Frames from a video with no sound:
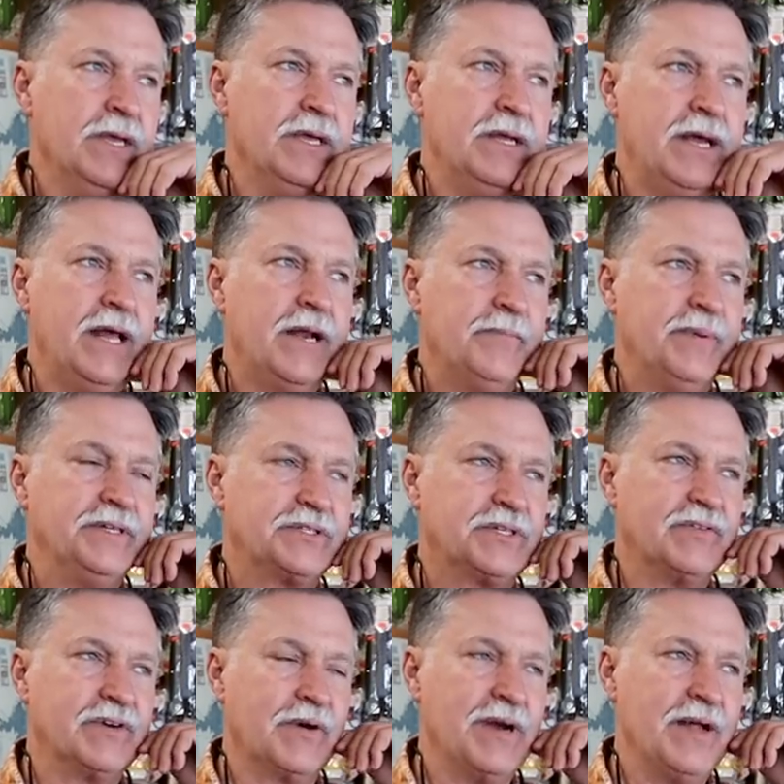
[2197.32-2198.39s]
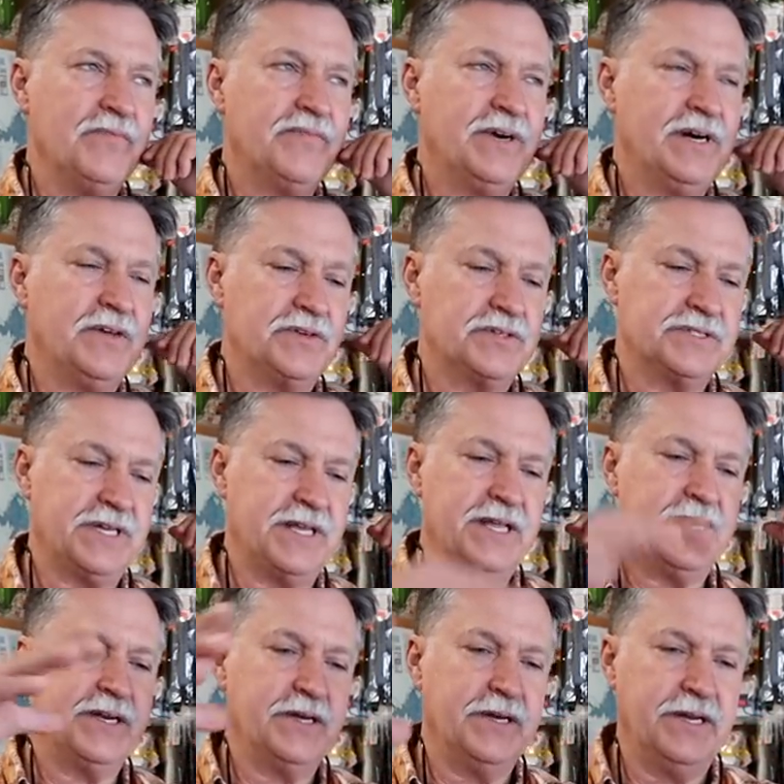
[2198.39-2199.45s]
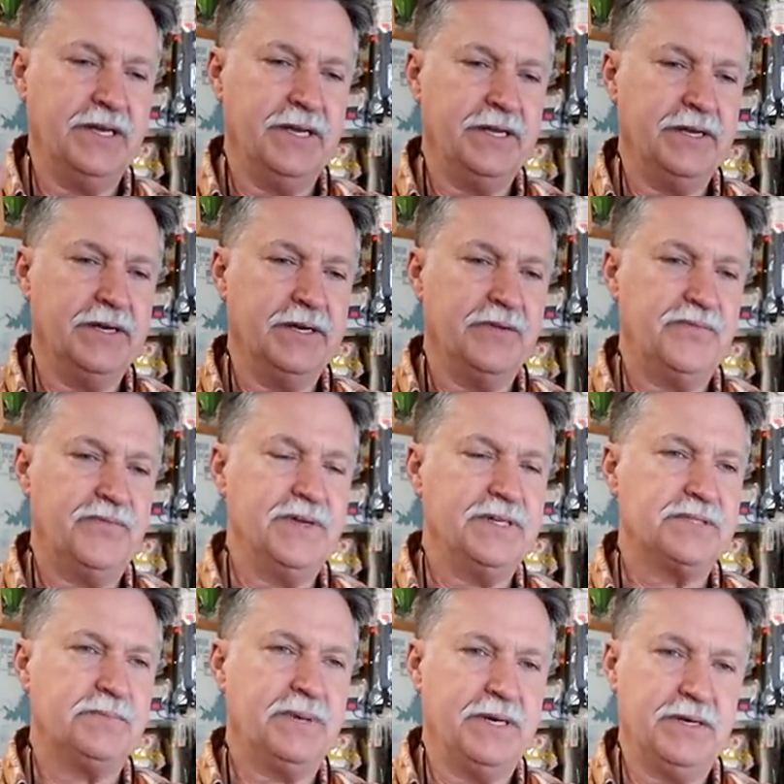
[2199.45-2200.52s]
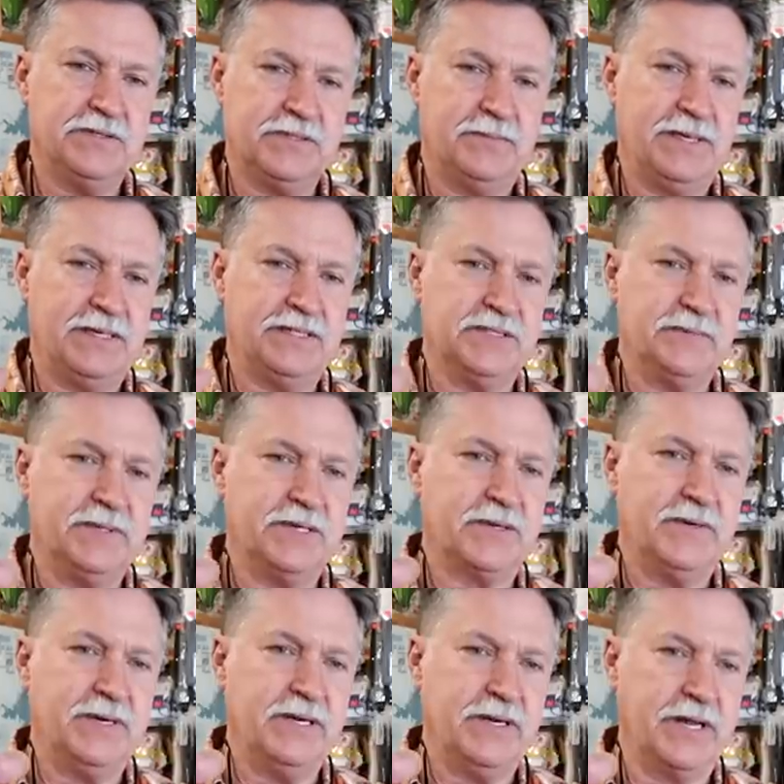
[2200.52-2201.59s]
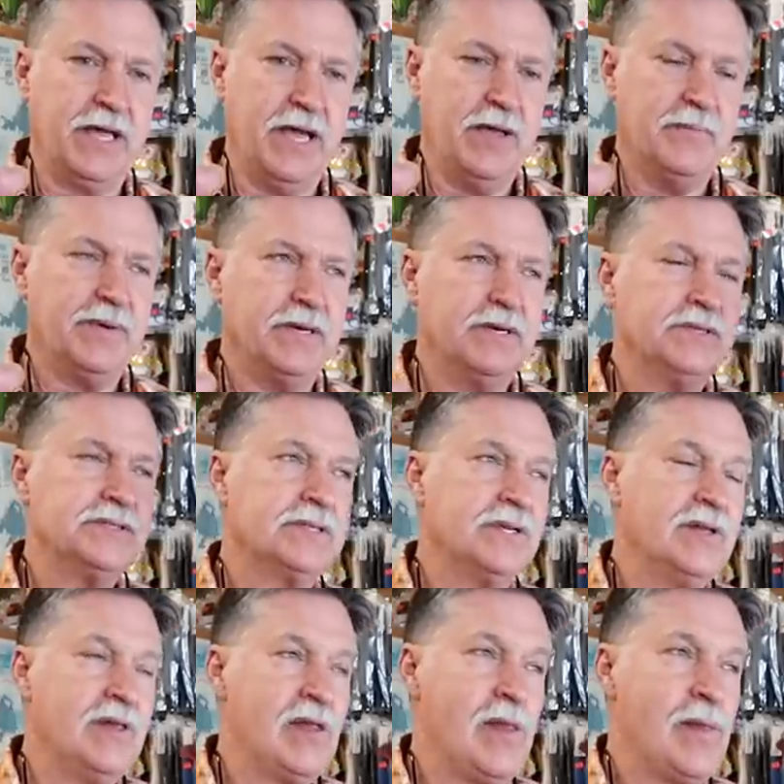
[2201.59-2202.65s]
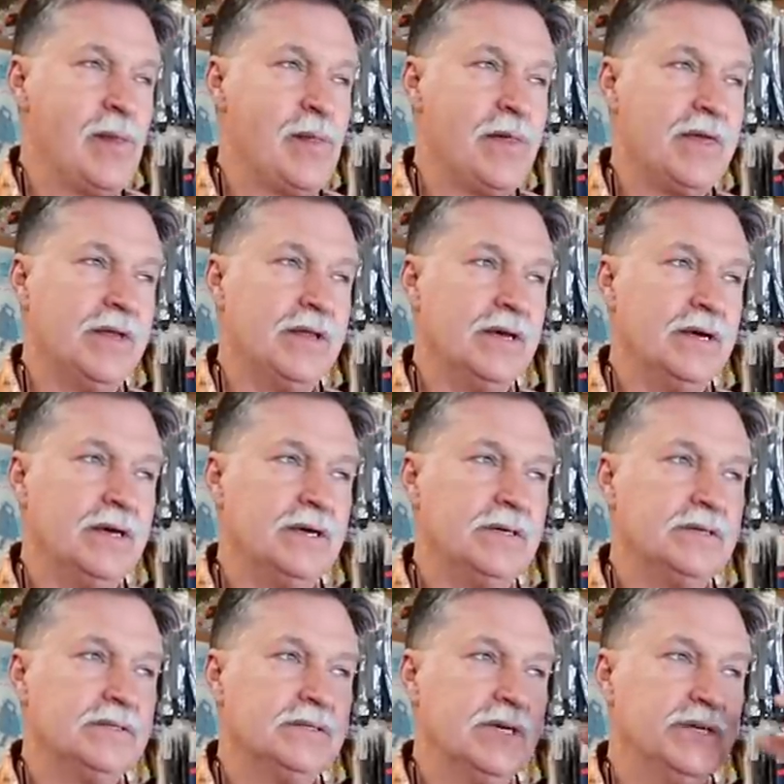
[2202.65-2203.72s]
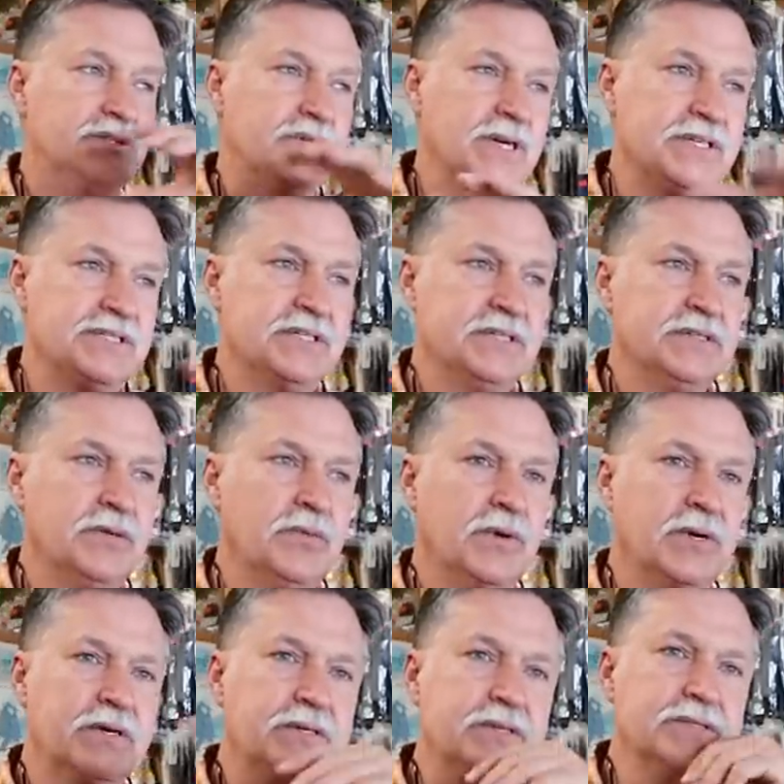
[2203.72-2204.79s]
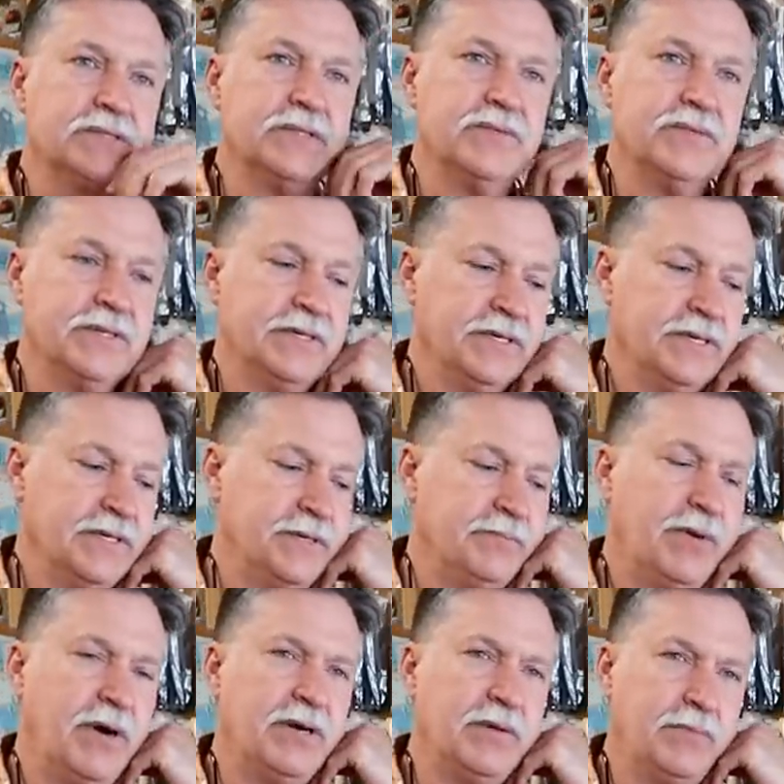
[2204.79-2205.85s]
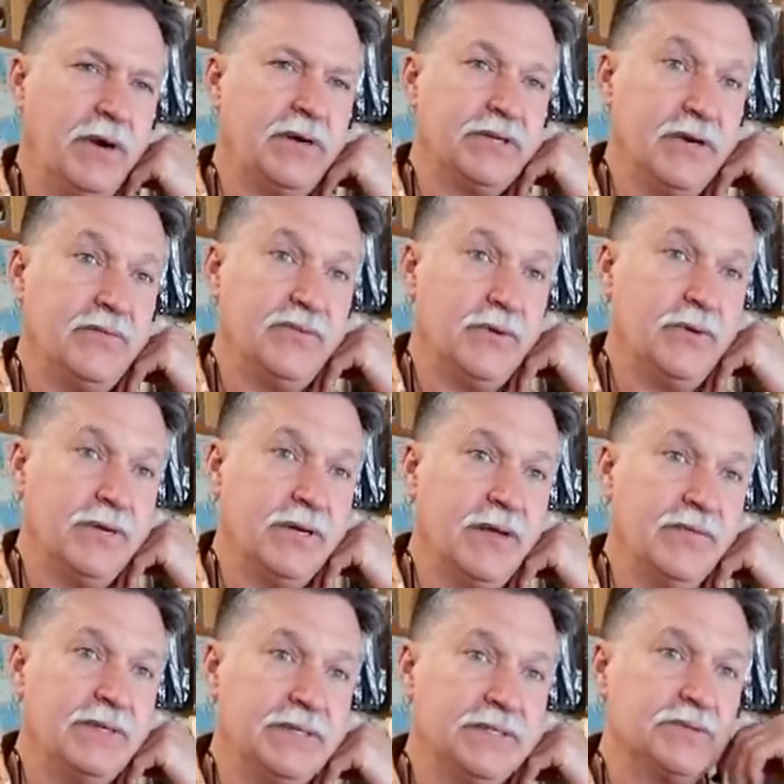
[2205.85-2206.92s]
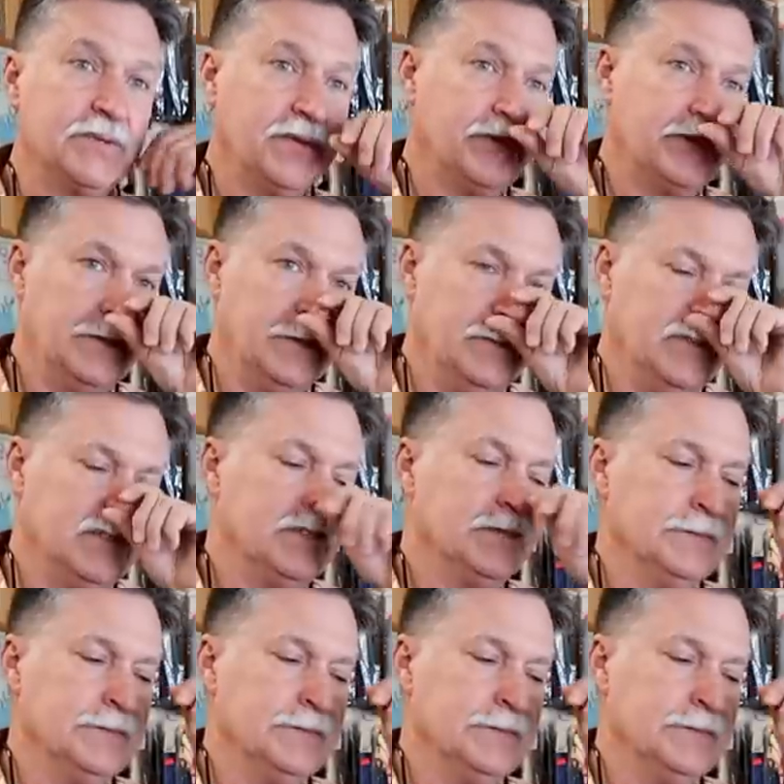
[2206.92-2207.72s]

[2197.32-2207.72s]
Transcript: and had a picture of a grandfather standing on a uh, fence post about this big around, a gate post, and uh, addressing the workers of the uh, Bar Bartow, Florida, I think that's where they're from,